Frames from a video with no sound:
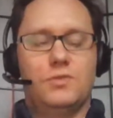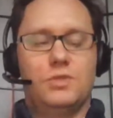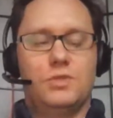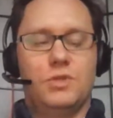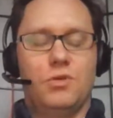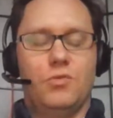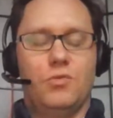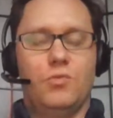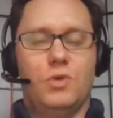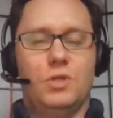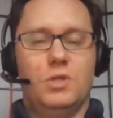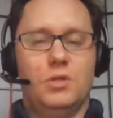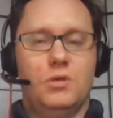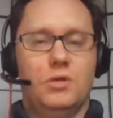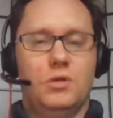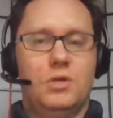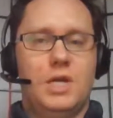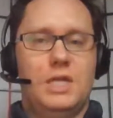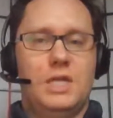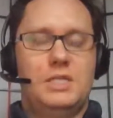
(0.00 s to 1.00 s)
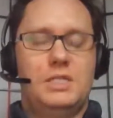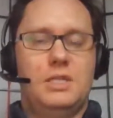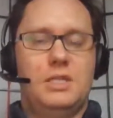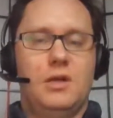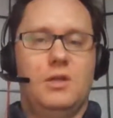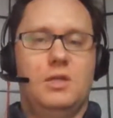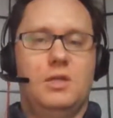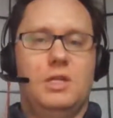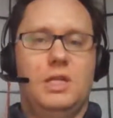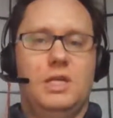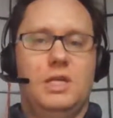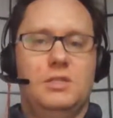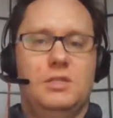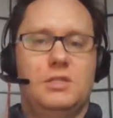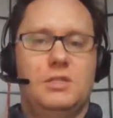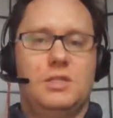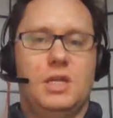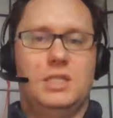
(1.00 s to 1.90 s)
So what Lrnr has done is